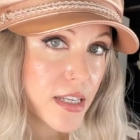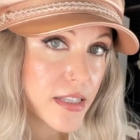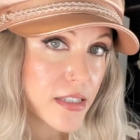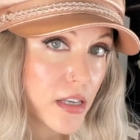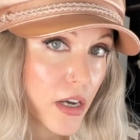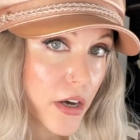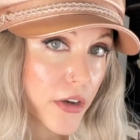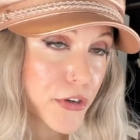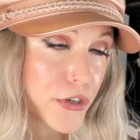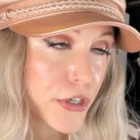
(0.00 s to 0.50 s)
is
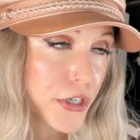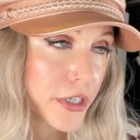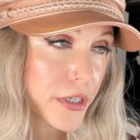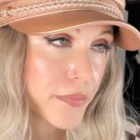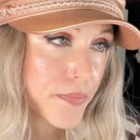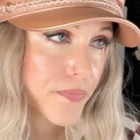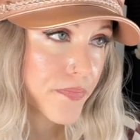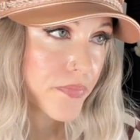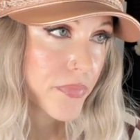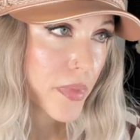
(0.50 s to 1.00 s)

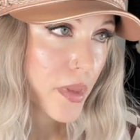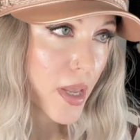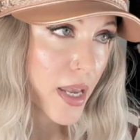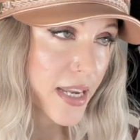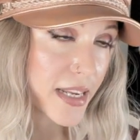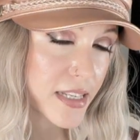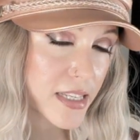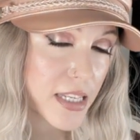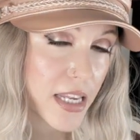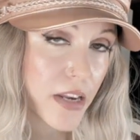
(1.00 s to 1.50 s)
uttered,
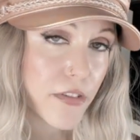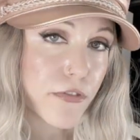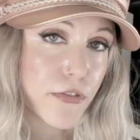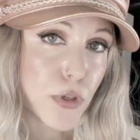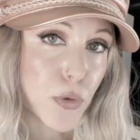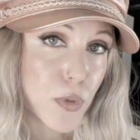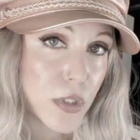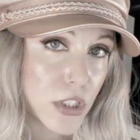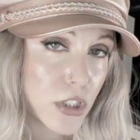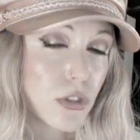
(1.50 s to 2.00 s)
a
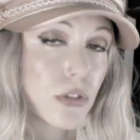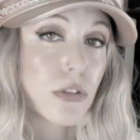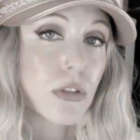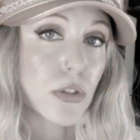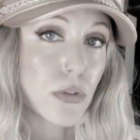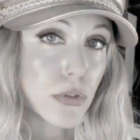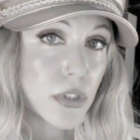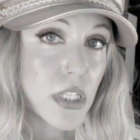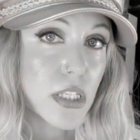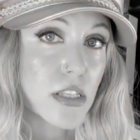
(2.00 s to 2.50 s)
skinfluencer
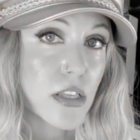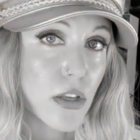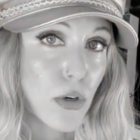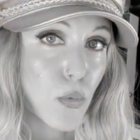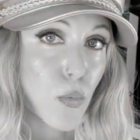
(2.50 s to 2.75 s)
loses their